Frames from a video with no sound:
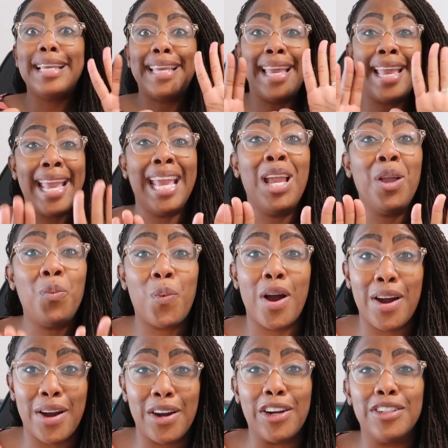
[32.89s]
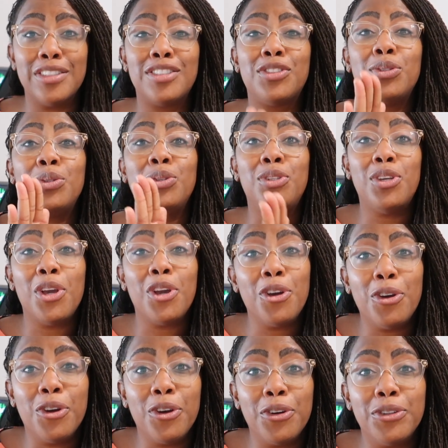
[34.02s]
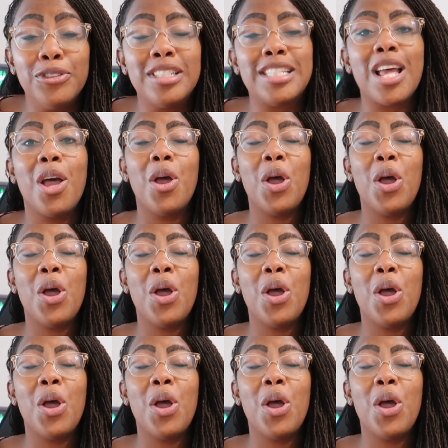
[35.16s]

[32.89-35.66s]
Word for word: keywords to use